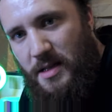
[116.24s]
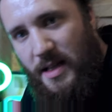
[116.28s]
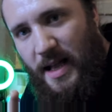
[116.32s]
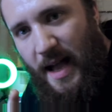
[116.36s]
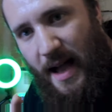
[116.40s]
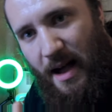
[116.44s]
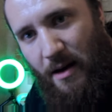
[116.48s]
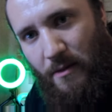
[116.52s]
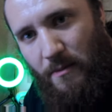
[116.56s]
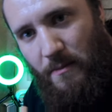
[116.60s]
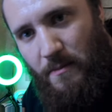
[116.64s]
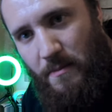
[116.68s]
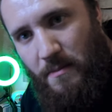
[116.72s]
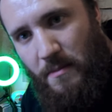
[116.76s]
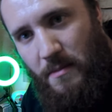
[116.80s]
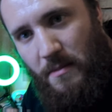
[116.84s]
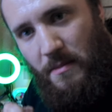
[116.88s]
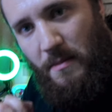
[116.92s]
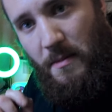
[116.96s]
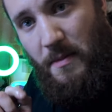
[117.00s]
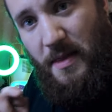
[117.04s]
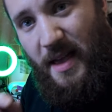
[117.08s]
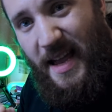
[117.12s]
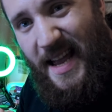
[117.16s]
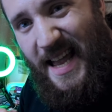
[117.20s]
Now,
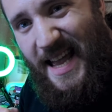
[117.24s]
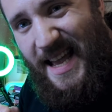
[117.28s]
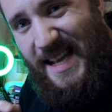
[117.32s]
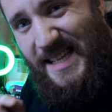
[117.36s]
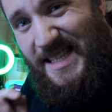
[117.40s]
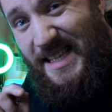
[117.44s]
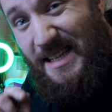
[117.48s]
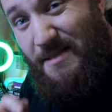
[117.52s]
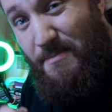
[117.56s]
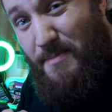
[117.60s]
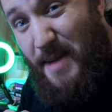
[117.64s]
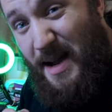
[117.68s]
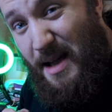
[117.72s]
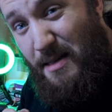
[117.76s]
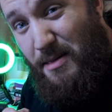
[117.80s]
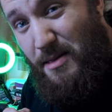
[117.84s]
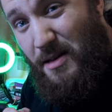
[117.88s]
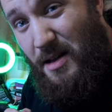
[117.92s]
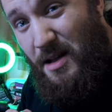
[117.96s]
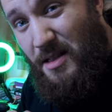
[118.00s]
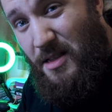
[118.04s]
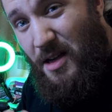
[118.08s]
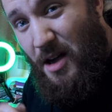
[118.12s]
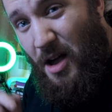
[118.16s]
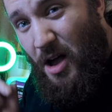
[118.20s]
there is a
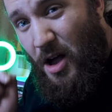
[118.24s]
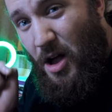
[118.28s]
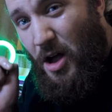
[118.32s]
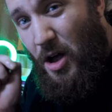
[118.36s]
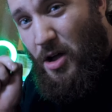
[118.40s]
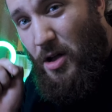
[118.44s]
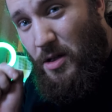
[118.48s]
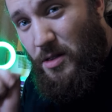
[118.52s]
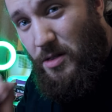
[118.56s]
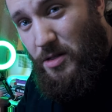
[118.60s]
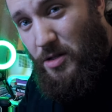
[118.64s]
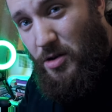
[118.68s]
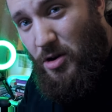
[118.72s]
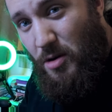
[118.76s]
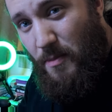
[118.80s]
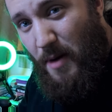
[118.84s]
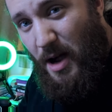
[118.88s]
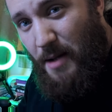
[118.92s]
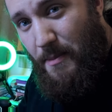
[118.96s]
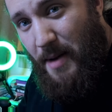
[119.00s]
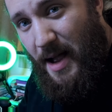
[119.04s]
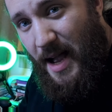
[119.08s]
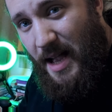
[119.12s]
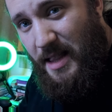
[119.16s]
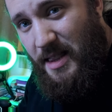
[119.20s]
method to
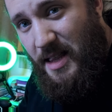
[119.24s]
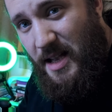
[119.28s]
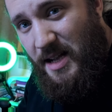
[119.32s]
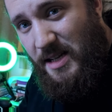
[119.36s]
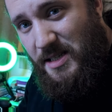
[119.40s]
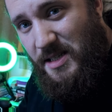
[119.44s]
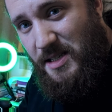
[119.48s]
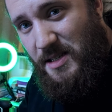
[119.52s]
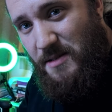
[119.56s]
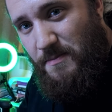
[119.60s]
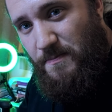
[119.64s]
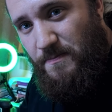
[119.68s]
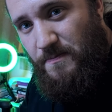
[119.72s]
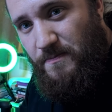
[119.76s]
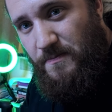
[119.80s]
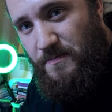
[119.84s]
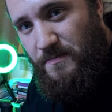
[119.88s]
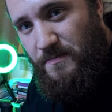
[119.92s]
my madness.